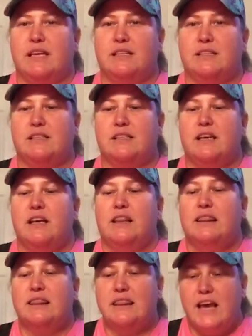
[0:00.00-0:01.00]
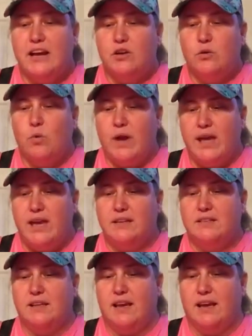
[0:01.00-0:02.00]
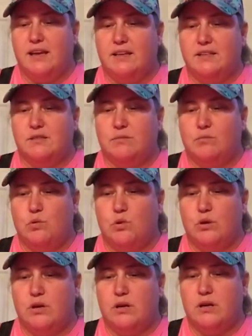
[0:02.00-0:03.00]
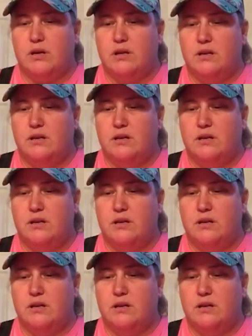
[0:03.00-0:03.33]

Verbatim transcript: It's lighter weight and more,